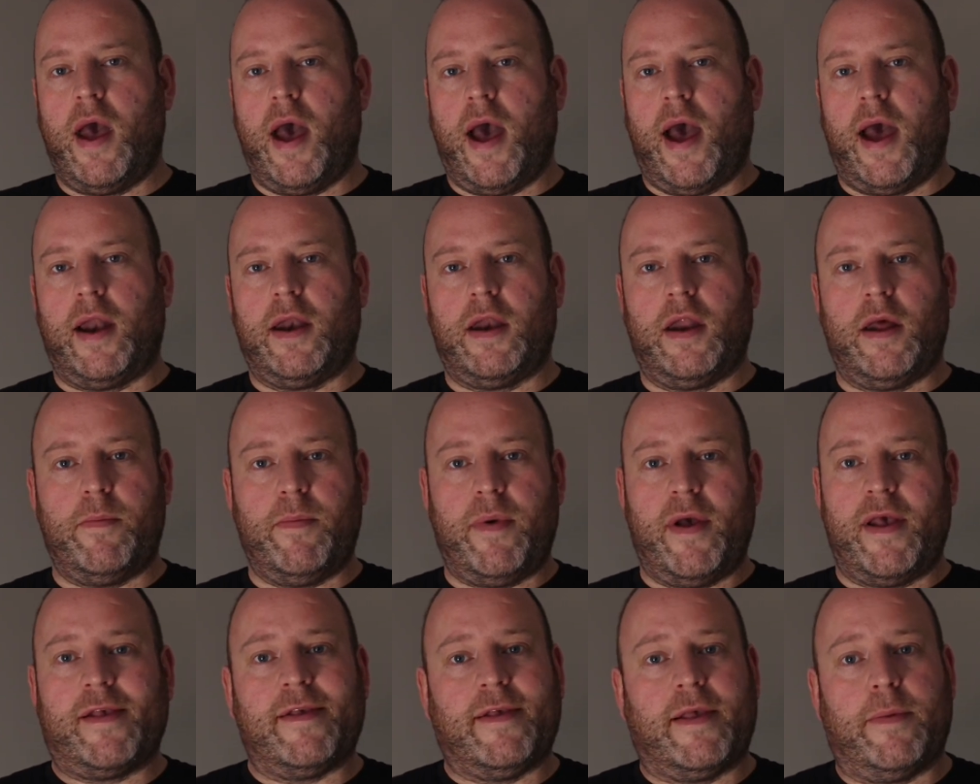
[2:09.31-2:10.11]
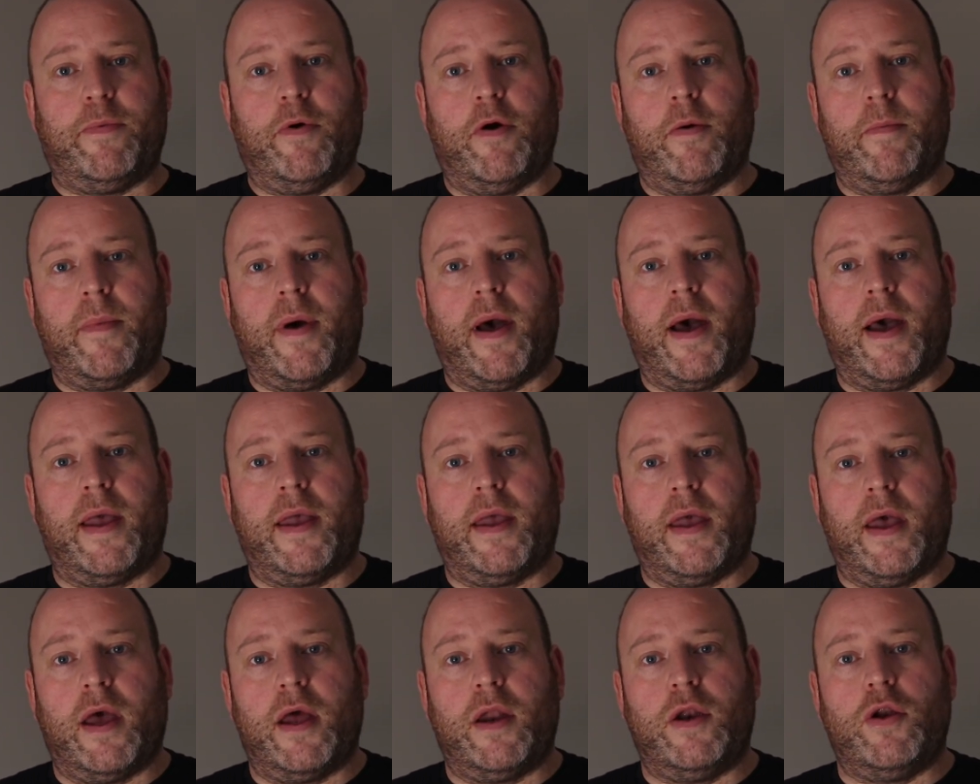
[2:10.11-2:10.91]
and uh, basically put
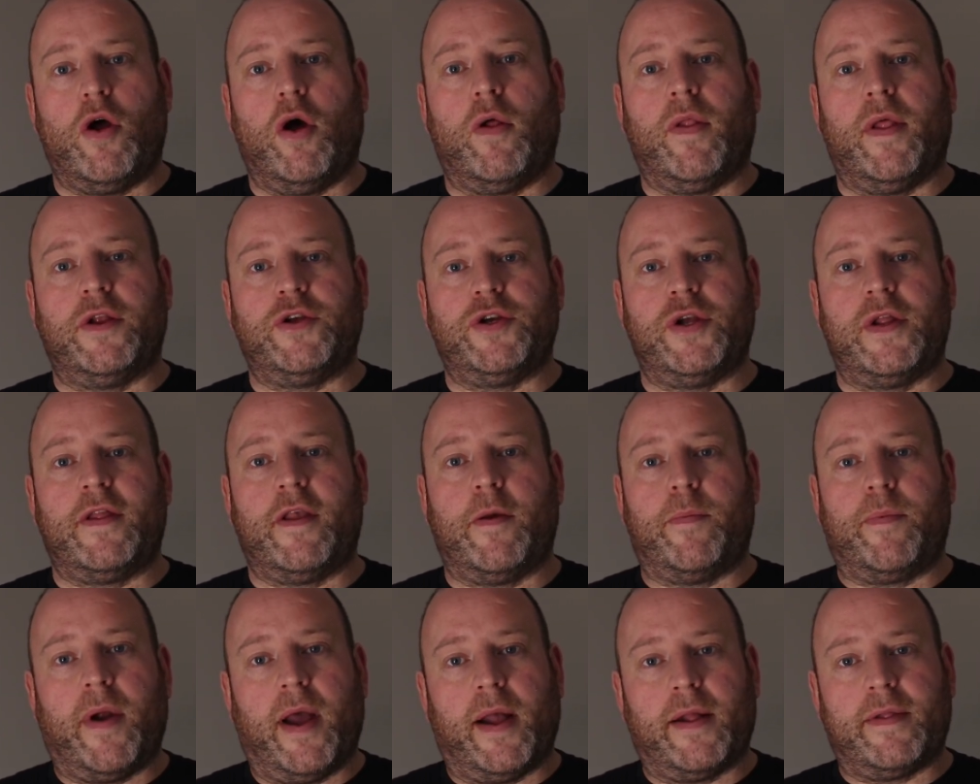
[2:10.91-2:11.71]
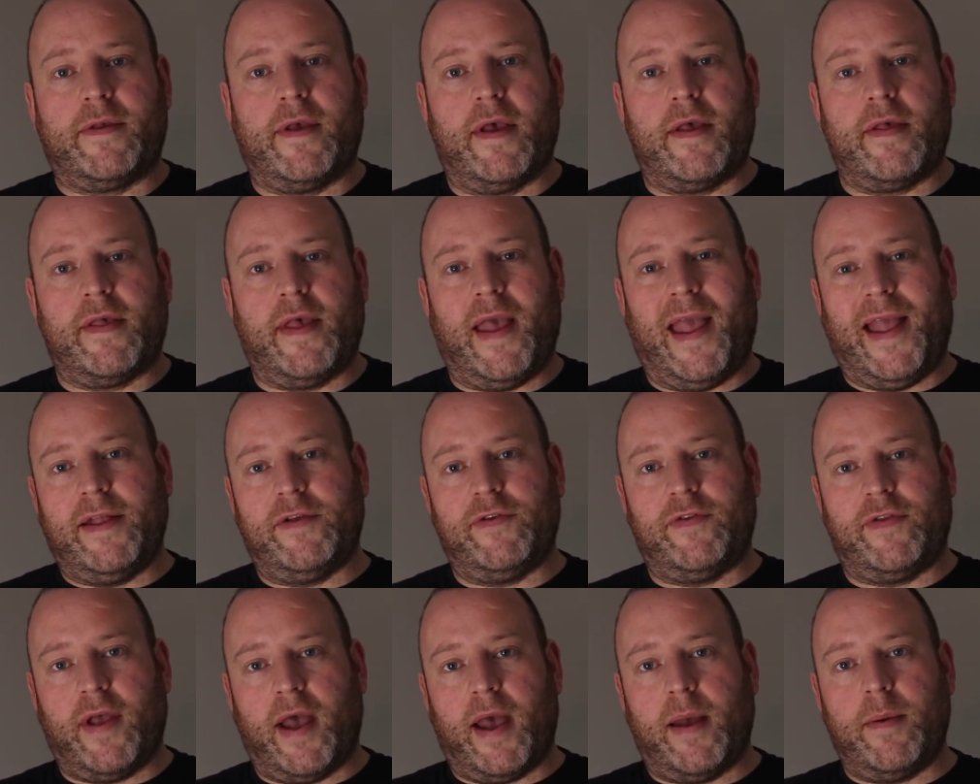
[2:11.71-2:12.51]
my uh, knowledge into practice,
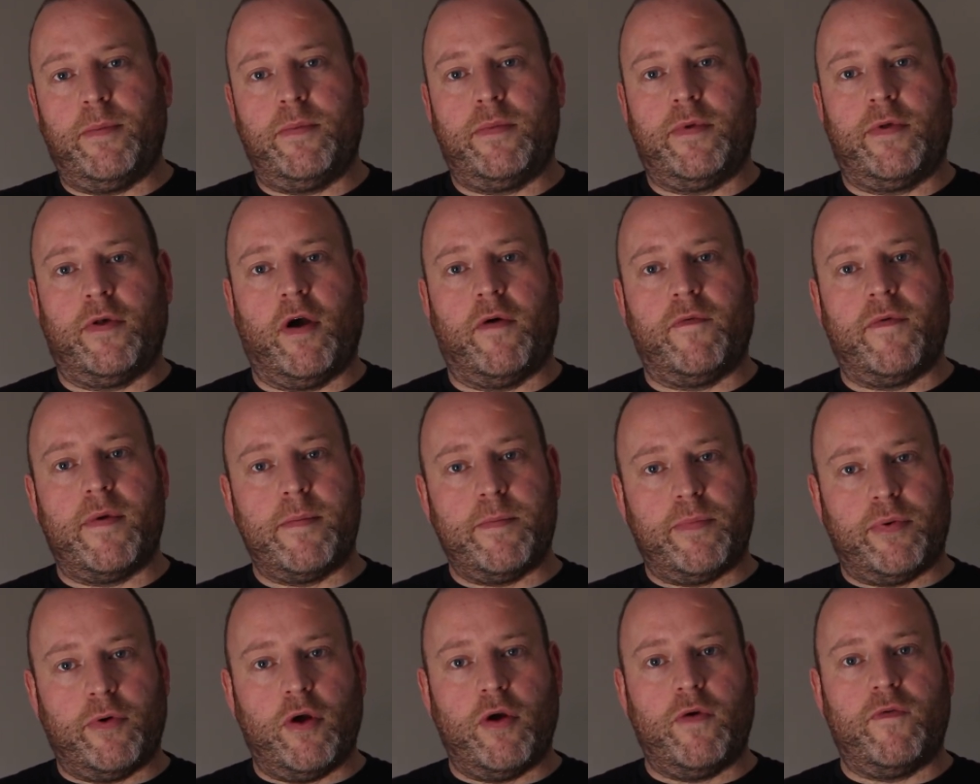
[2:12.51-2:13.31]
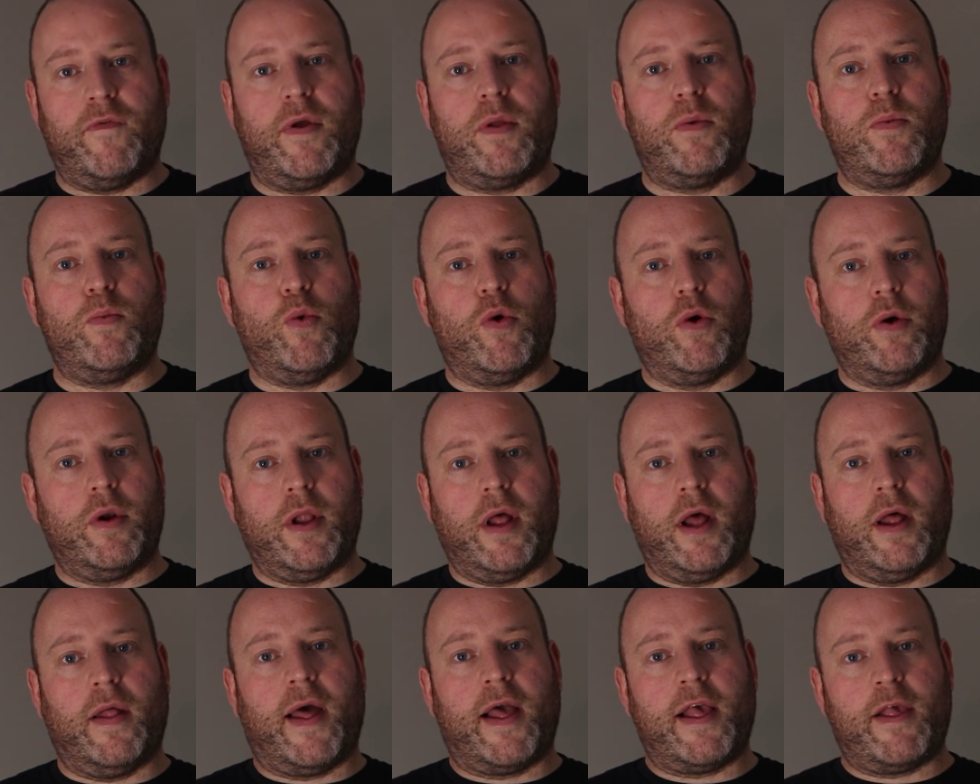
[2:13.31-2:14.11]
each time sort of improving one
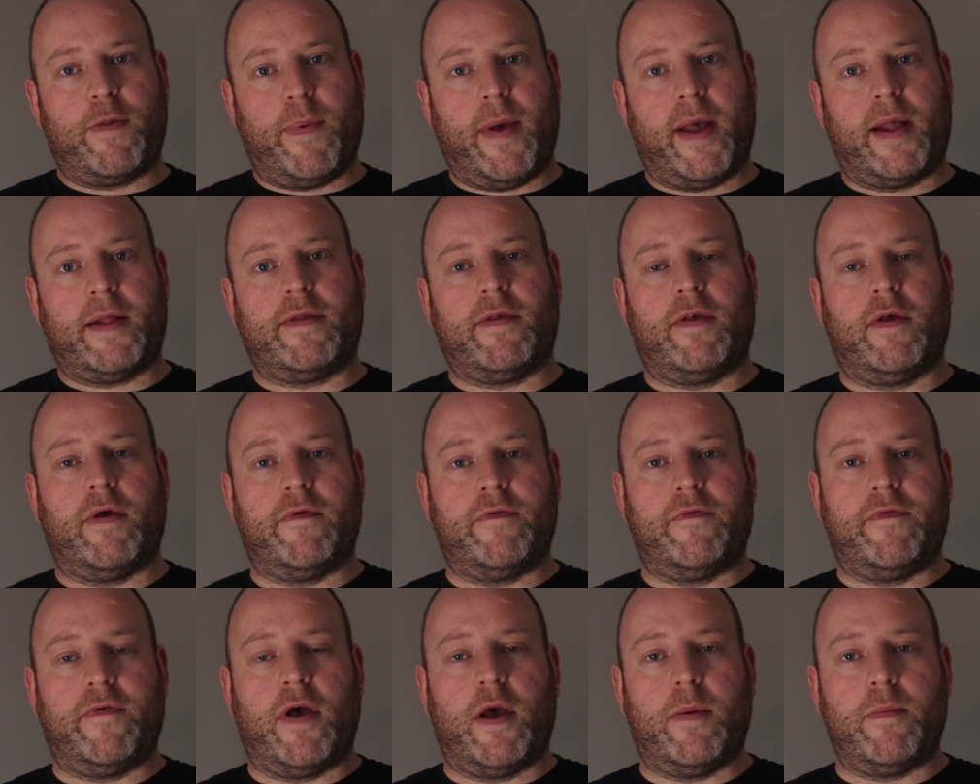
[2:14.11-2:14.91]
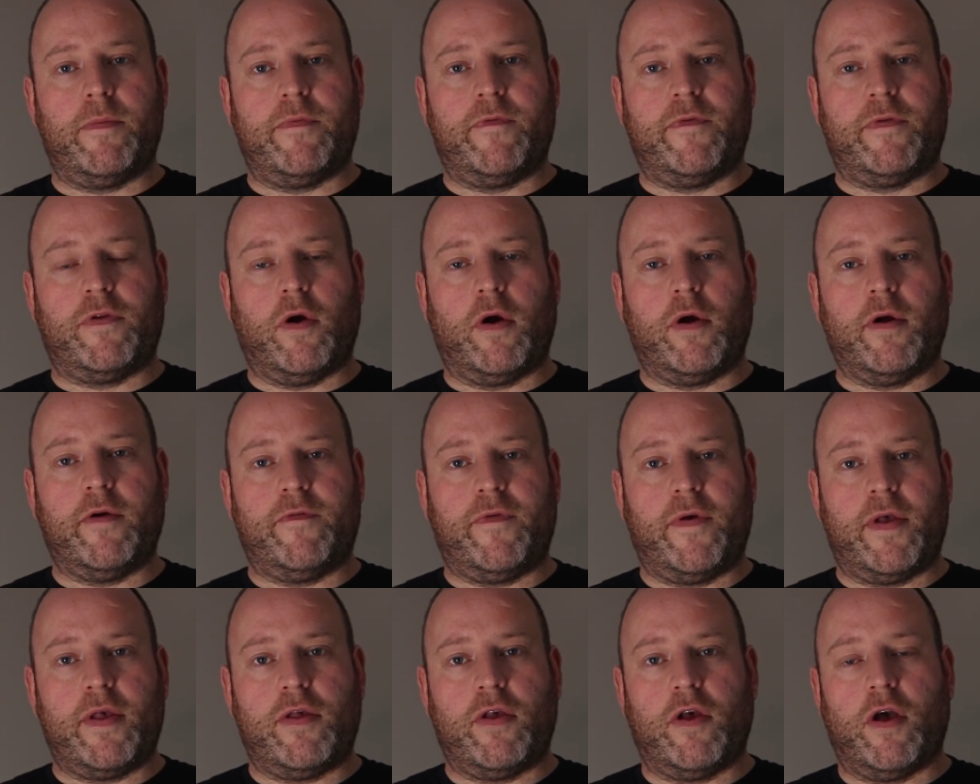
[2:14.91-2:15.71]
little aspect of um, photography.